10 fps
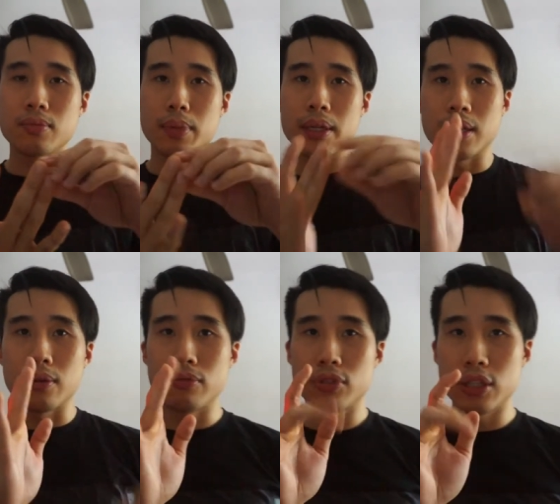but
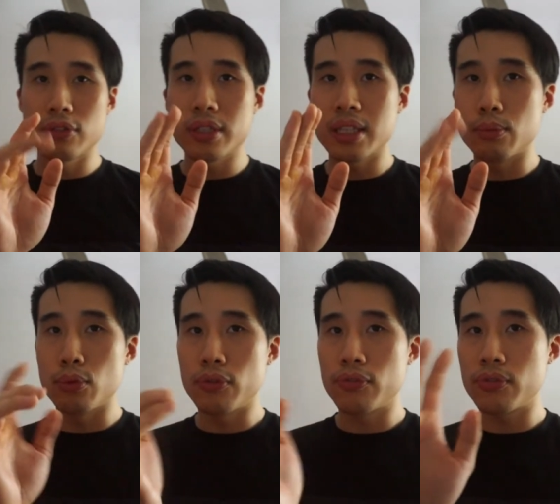generally they
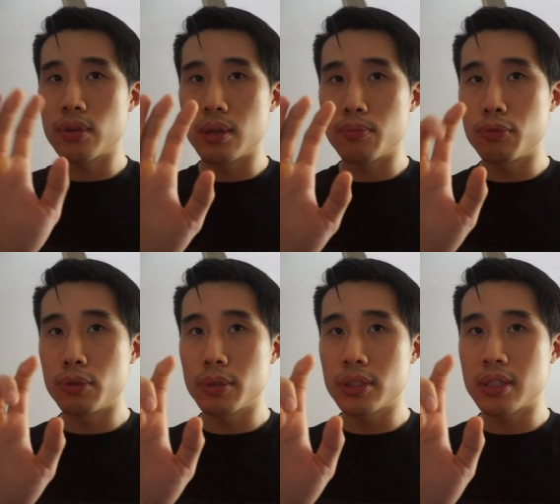move
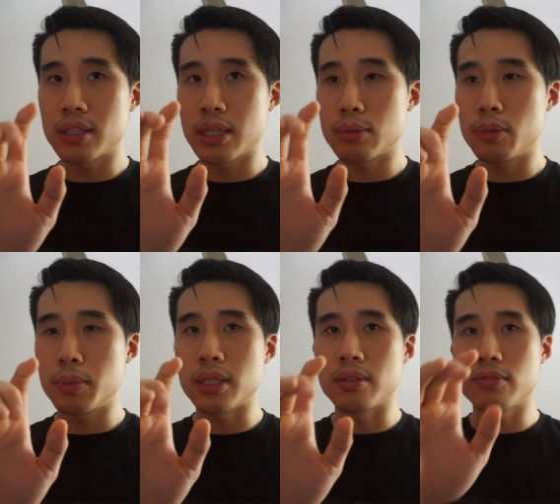pretty much the same
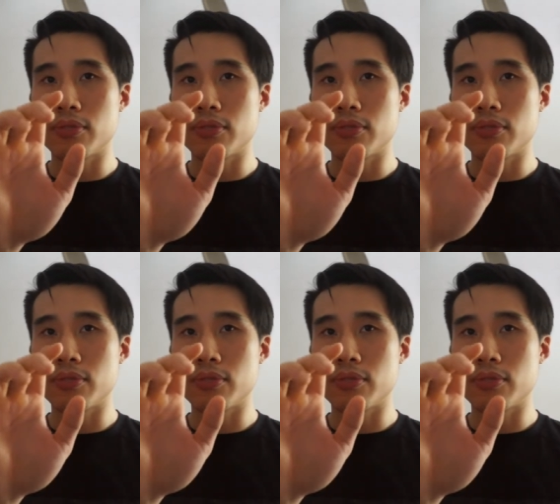speed.